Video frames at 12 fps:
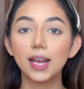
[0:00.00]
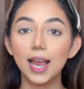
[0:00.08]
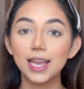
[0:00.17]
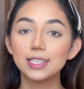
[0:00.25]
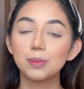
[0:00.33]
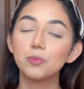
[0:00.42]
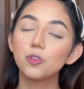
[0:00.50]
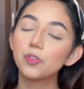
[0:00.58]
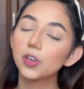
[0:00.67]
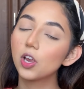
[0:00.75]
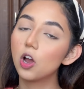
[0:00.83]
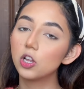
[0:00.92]
guys, I'm
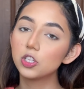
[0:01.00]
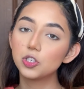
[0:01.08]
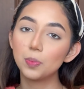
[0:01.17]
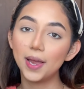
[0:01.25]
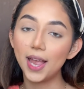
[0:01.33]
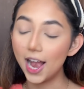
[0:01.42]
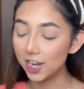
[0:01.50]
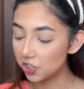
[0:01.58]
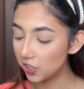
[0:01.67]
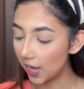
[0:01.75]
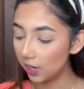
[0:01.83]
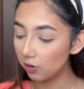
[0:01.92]
moving on to my
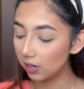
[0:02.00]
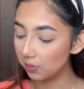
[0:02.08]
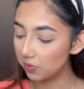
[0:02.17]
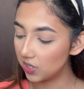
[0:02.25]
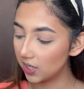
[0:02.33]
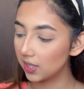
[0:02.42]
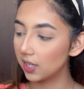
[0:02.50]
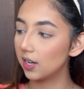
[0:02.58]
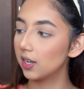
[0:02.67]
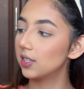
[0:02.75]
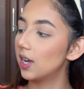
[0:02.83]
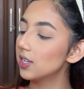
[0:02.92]
eyeshadow, and I'm using the
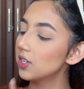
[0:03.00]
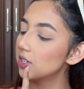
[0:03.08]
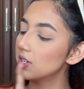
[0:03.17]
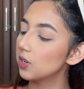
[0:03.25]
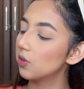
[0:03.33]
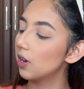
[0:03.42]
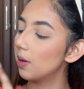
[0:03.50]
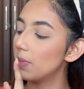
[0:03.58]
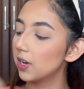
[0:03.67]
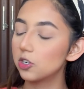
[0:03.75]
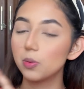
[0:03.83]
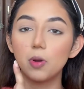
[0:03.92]
Natasha Denona
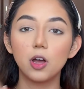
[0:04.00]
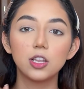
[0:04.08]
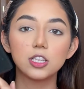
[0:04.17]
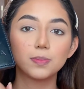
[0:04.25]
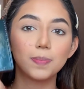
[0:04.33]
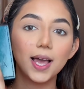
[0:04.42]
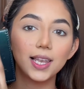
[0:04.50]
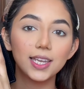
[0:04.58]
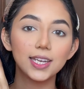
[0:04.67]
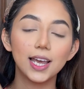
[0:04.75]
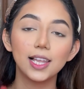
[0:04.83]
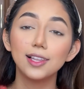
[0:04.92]
Metropolis
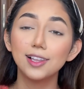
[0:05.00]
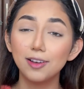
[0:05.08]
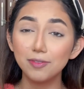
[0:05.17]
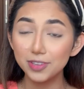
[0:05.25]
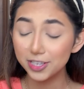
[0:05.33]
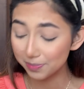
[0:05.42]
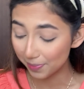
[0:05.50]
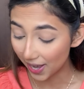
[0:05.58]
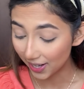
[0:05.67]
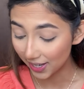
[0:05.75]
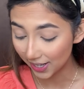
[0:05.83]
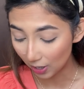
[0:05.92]
palette. I love this
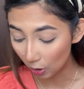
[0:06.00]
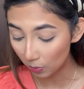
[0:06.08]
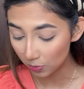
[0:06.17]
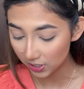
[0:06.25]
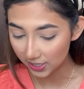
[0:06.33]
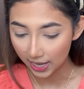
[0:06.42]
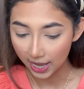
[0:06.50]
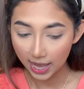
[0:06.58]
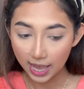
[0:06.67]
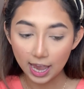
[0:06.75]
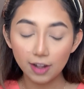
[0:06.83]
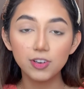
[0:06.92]
palette. Almost
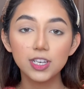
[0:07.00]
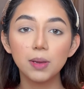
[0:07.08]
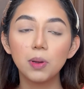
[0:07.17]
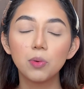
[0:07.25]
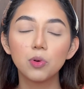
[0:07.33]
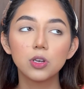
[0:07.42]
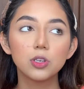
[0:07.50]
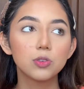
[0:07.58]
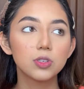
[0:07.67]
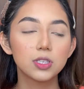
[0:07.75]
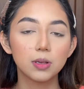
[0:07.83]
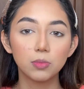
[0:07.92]
every time I want to
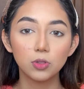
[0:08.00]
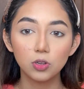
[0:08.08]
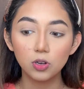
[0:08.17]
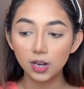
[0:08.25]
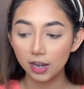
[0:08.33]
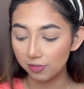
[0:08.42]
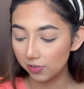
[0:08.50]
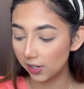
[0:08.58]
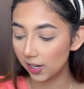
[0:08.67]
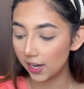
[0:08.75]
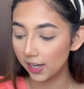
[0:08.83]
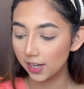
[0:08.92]
do some look, I feel
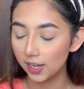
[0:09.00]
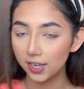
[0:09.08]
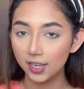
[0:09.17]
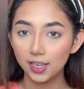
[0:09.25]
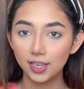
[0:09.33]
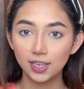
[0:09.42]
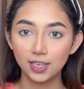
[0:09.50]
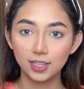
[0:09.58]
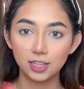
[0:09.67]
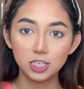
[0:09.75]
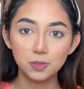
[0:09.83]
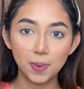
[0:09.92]
like
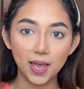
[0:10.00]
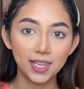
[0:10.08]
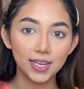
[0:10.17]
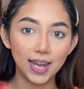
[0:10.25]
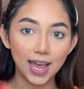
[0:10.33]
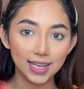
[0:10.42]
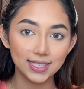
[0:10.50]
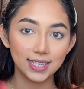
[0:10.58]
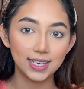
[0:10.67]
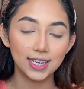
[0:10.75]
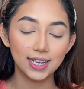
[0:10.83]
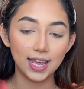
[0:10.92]
this palette has
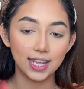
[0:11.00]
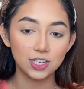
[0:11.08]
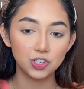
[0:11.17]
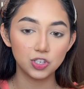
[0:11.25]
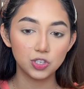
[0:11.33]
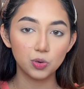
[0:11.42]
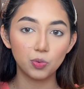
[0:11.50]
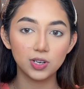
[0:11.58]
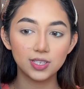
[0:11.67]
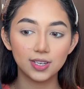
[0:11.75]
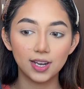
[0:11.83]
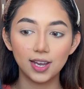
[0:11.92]
it, and it's just so
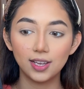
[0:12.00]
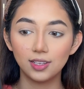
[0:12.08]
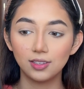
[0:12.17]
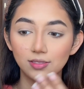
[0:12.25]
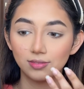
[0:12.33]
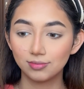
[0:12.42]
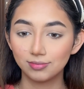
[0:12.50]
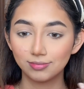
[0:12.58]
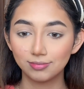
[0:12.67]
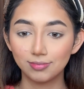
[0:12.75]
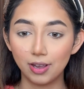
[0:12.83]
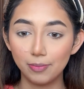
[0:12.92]
versatile.
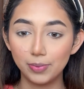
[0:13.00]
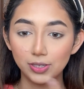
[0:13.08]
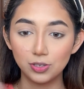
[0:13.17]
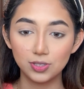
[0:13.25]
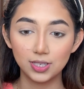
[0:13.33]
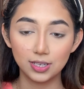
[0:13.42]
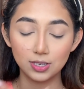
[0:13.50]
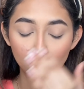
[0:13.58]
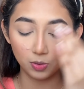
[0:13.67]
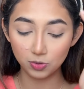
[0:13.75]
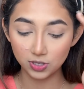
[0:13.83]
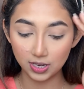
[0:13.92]
I've been using this
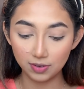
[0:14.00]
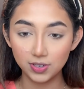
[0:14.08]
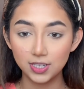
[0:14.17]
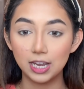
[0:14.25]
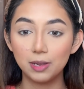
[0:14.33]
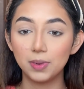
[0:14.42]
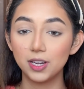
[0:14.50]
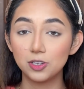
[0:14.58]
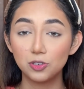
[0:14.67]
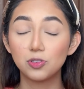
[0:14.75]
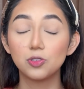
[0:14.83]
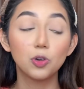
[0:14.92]
almost every time, and
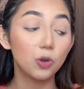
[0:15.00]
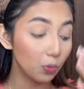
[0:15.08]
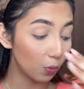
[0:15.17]
I don't